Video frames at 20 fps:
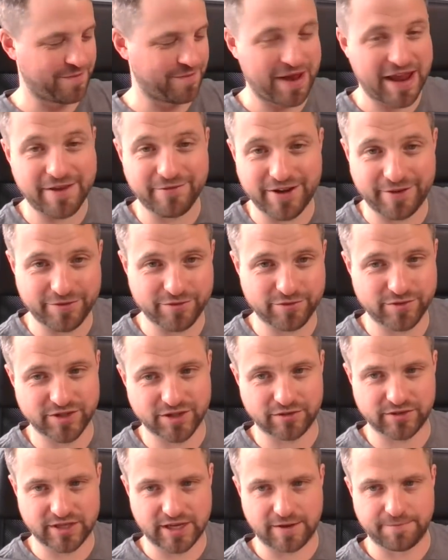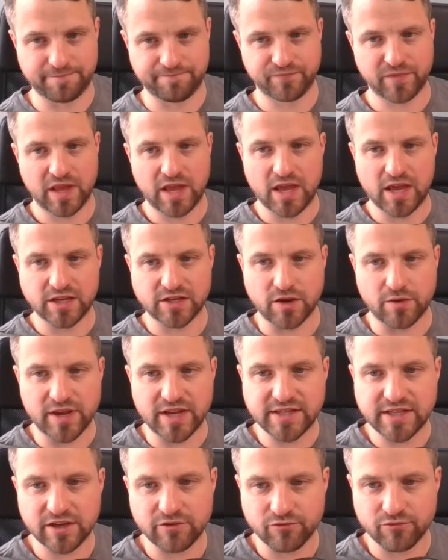I may even have the results here. So
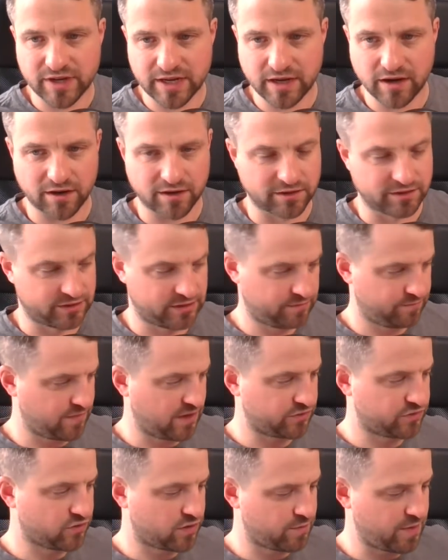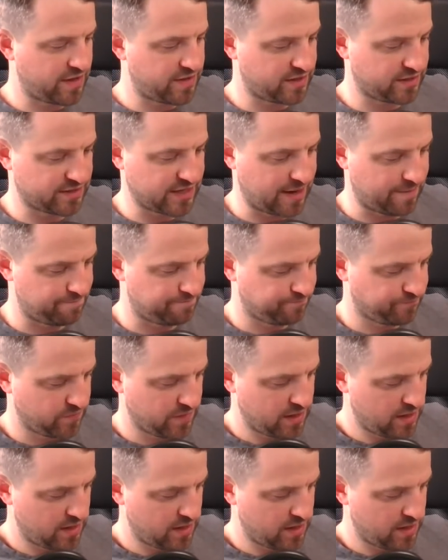is it really hard? I'll talk about the exam.